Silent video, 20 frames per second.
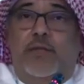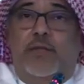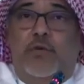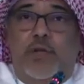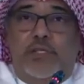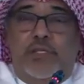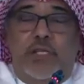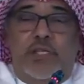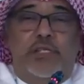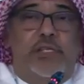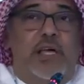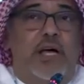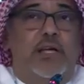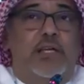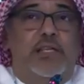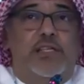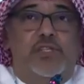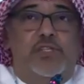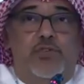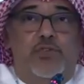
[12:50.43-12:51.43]
your
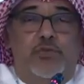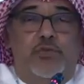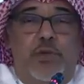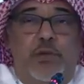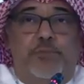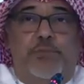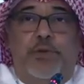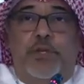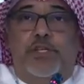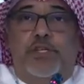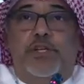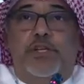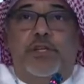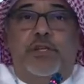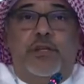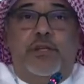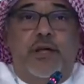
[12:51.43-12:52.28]
exercise, your blood pressure